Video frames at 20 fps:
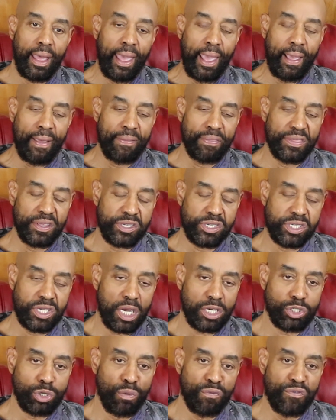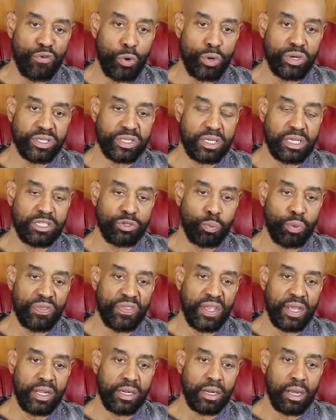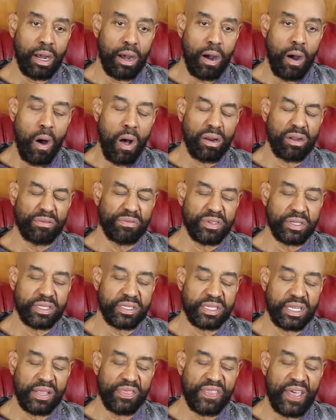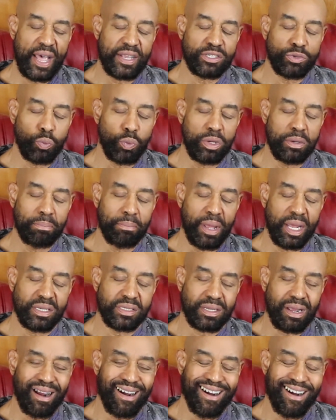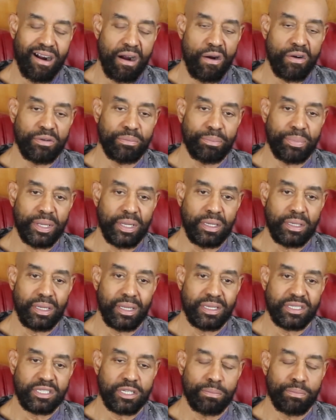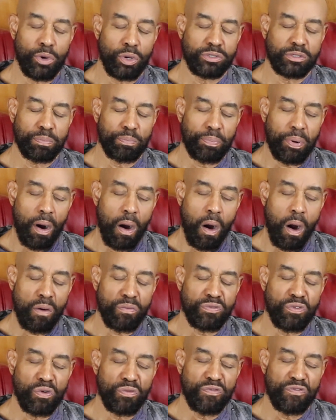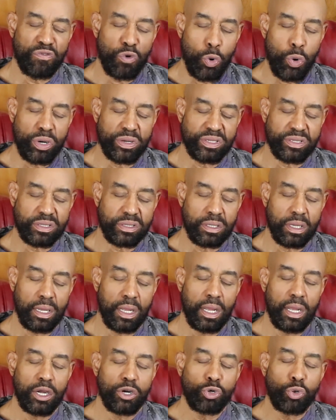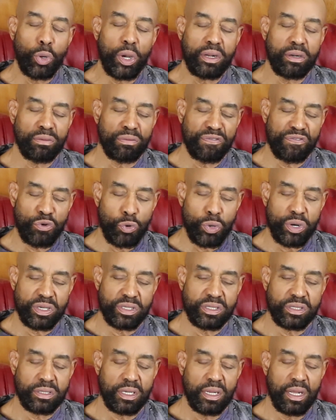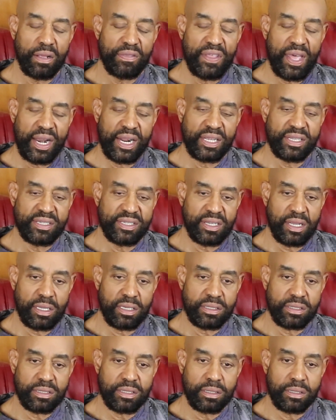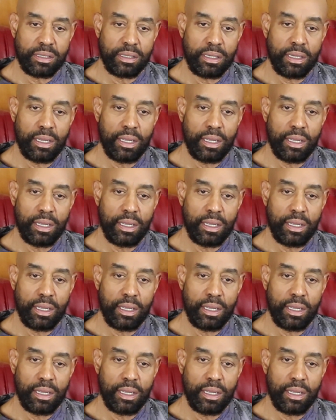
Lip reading: And the sexual force is within all of us, and that's what makes our heart beat. It's the most powerful force, creative force that exists.